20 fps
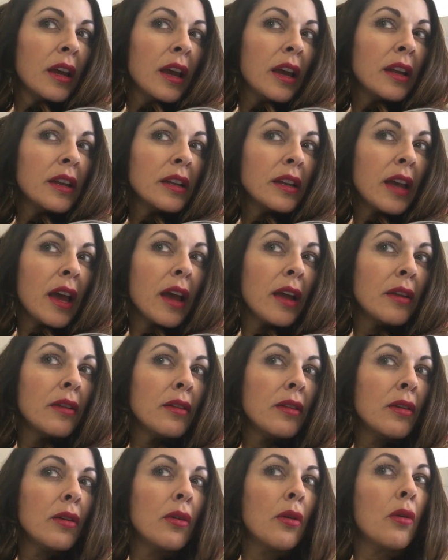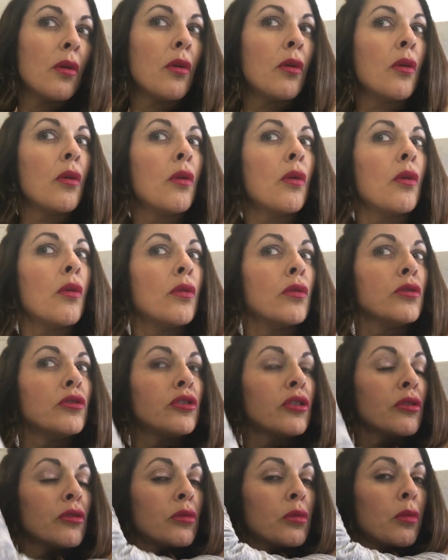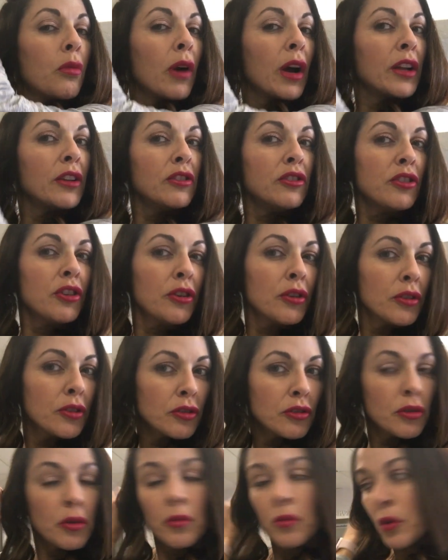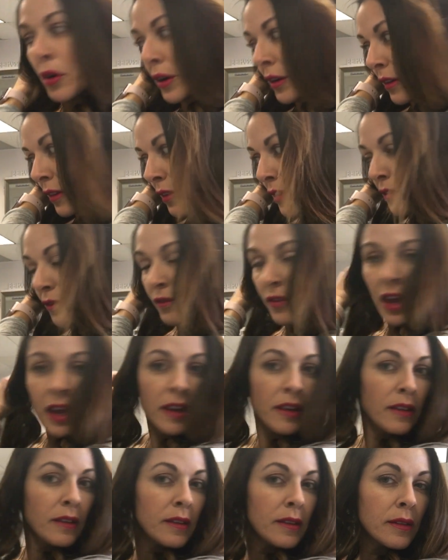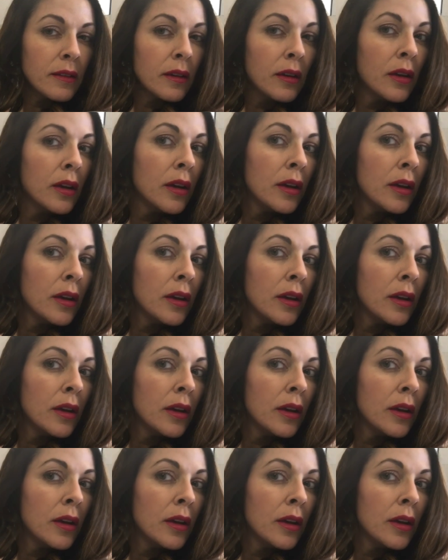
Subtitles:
And again, just one turn towards the face,